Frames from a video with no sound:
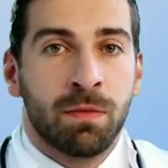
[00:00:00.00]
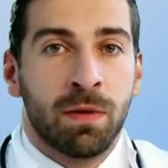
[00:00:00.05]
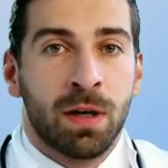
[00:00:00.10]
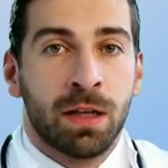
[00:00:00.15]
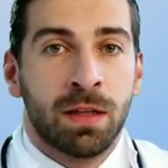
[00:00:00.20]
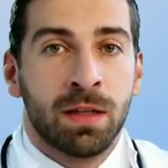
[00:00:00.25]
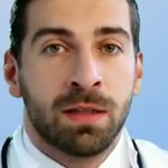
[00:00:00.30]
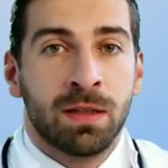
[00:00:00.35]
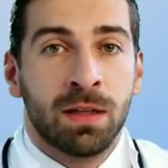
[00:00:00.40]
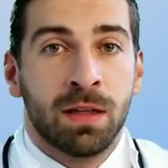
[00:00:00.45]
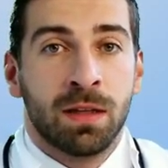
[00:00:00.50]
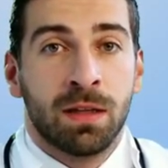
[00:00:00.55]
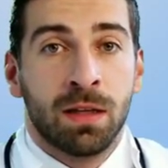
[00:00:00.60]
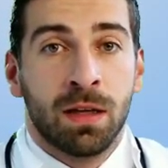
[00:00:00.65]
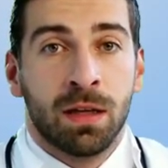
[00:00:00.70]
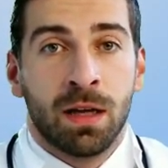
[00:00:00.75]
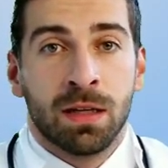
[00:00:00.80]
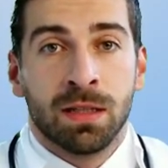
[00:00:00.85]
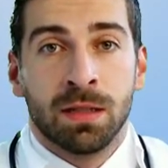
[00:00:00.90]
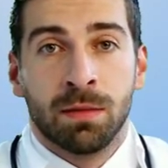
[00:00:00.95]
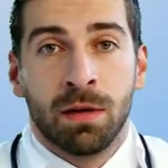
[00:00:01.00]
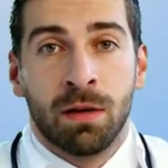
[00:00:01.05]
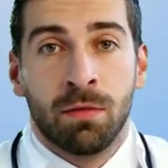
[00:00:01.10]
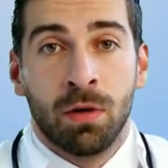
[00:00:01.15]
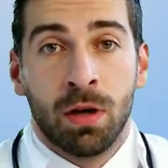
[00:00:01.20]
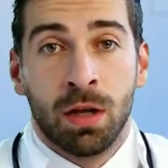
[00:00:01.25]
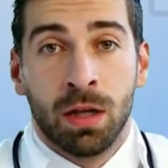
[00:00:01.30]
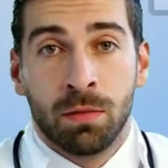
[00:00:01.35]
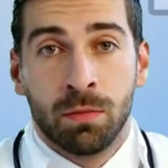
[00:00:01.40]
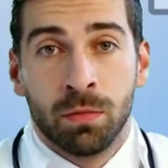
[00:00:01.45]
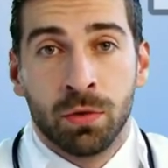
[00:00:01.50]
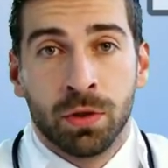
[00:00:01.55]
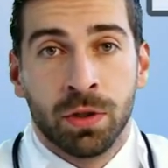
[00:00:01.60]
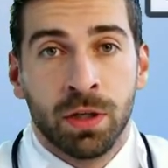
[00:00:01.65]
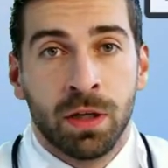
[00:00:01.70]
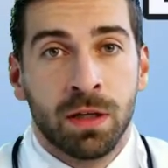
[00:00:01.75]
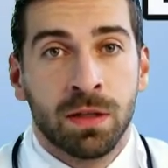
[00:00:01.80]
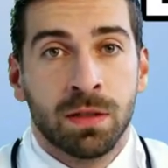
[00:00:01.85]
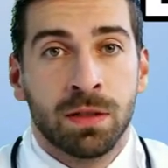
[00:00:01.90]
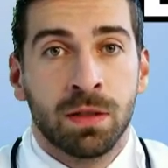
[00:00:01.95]
You feel this as poor
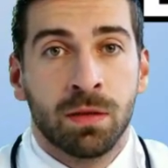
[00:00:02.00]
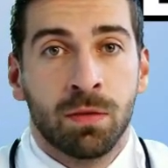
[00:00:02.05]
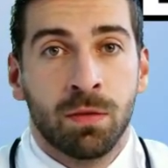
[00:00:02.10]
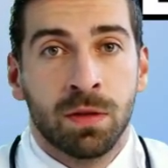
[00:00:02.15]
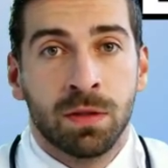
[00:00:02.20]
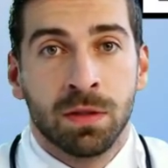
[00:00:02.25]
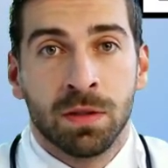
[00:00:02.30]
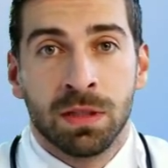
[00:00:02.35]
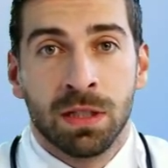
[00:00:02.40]
balance,